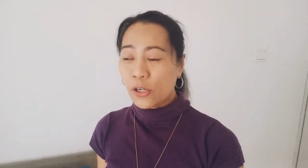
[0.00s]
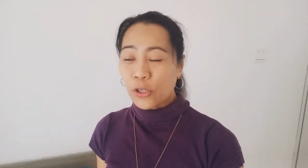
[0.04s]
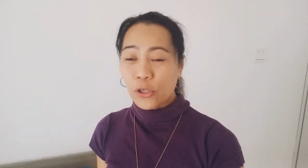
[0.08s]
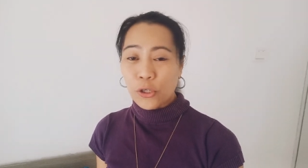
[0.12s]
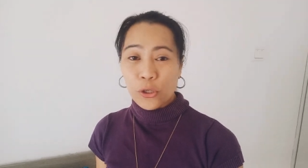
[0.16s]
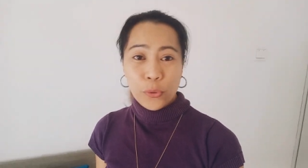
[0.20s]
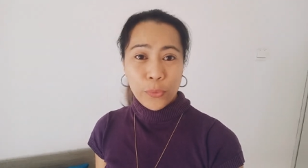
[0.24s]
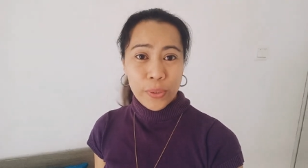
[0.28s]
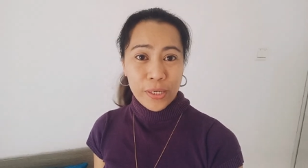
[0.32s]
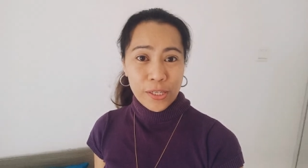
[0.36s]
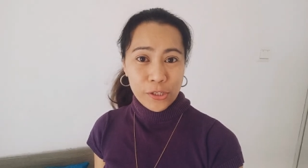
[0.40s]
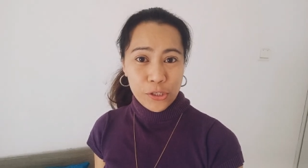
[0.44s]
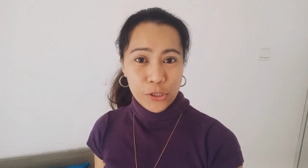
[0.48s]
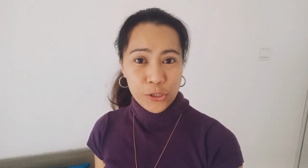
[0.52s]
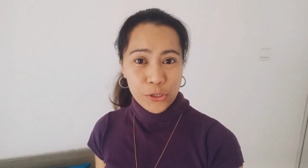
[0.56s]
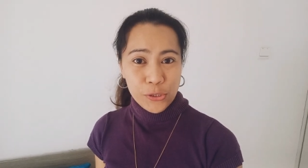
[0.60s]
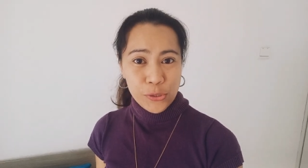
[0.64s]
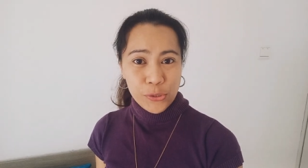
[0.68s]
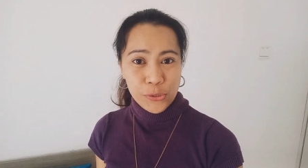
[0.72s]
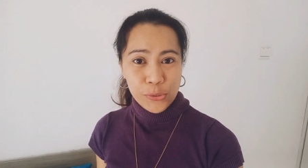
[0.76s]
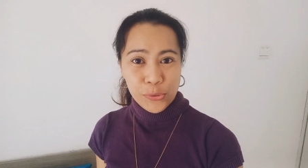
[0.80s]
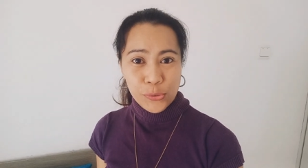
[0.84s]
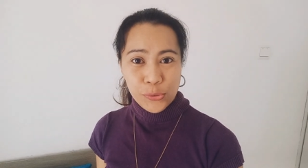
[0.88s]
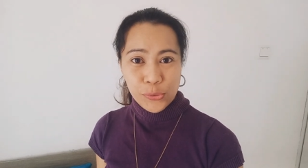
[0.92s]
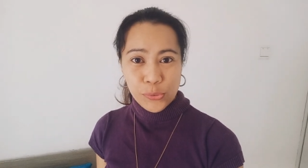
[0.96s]
going
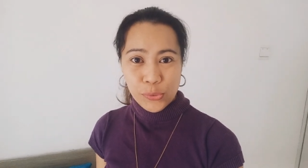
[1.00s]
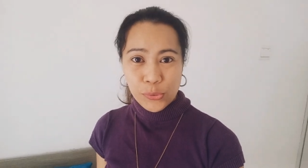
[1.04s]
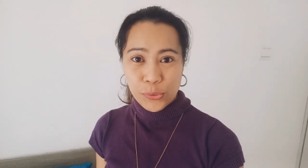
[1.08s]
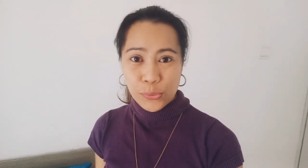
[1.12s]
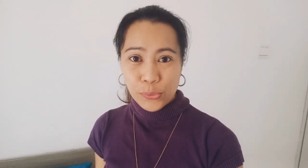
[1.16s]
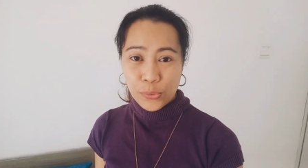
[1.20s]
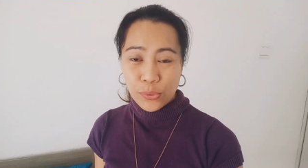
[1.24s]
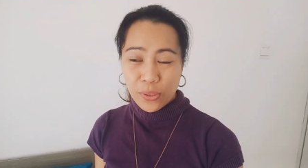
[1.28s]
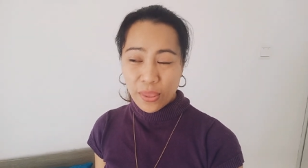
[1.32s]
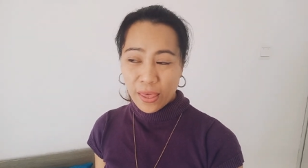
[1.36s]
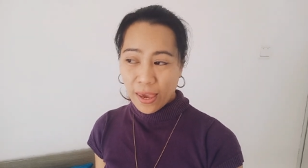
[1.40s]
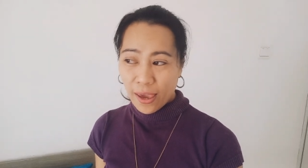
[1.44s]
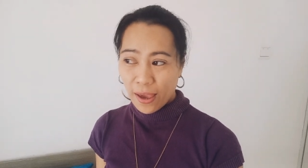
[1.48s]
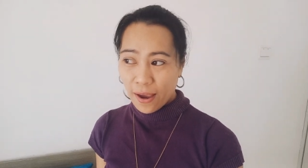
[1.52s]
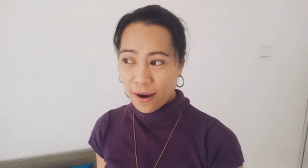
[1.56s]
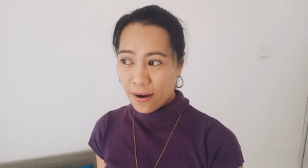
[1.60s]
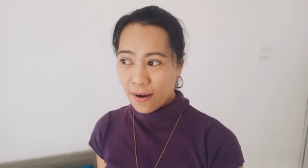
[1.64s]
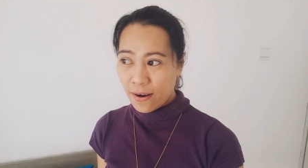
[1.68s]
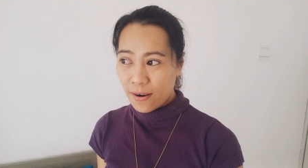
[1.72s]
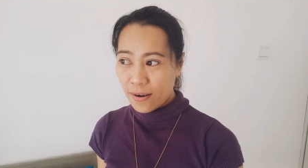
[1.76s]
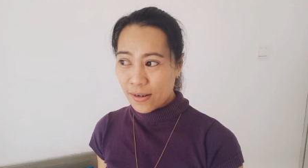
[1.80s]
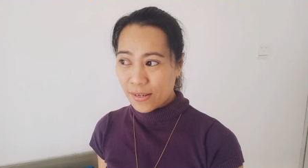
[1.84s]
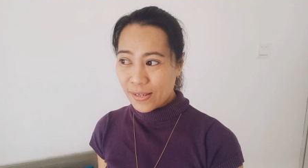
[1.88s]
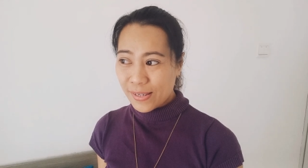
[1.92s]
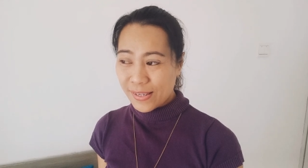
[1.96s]
to go
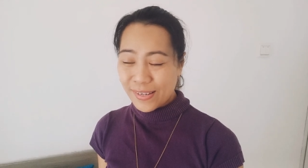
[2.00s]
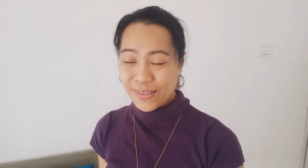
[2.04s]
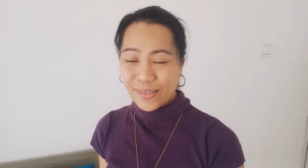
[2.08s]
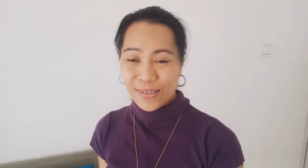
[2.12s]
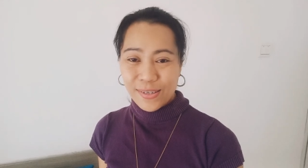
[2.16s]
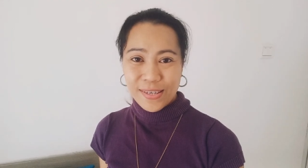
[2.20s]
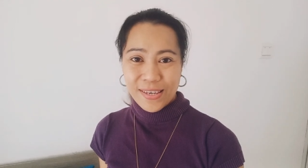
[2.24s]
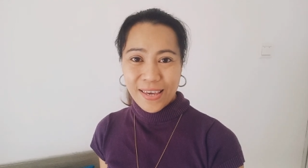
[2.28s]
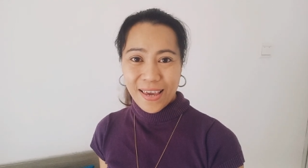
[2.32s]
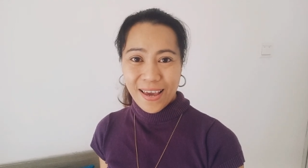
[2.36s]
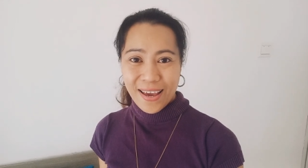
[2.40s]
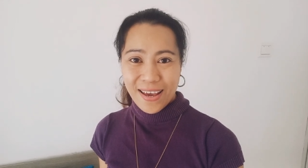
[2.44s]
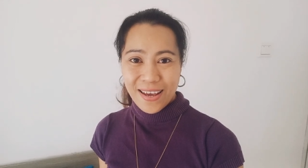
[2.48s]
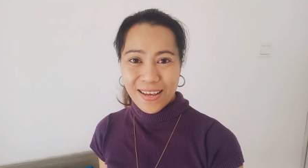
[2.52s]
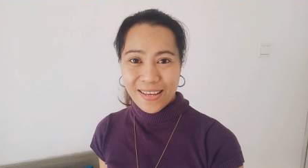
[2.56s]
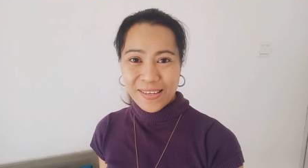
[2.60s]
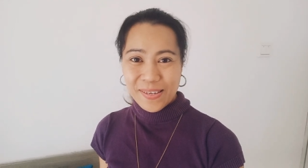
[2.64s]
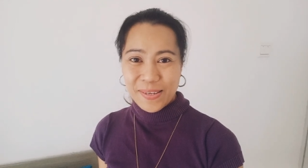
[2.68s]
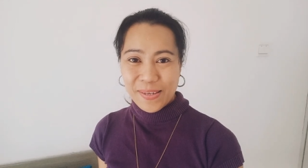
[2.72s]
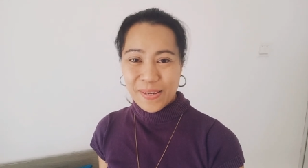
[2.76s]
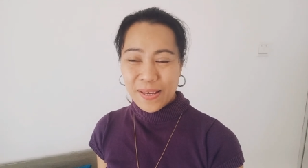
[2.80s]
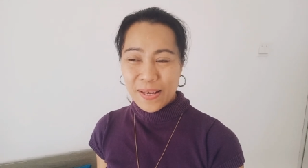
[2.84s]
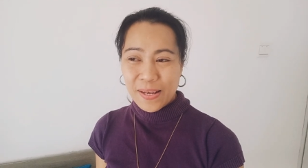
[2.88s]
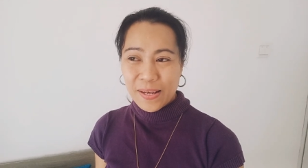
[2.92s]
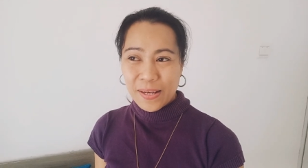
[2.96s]
there so
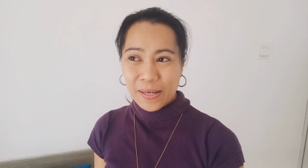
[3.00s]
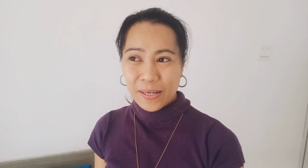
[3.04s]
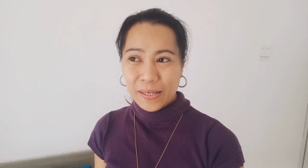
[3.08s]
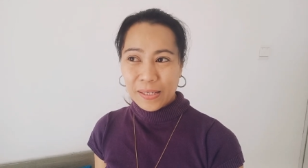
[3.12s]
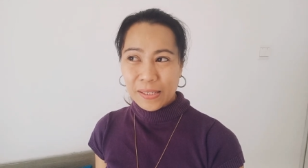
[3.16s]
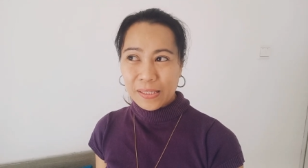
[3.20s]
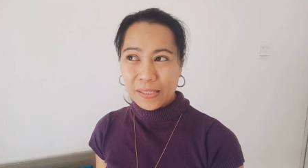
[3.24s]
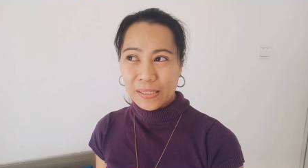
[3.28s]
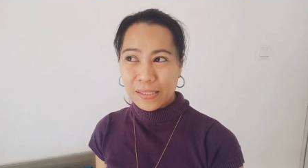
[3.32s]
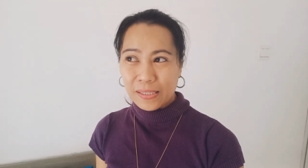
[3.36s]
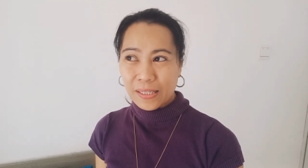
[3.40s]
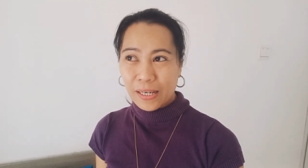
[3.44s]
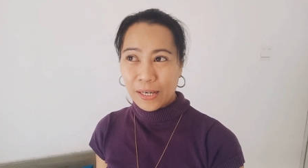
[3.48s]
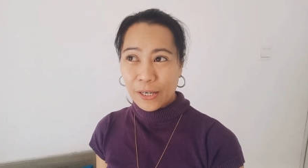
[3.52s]
yes uh,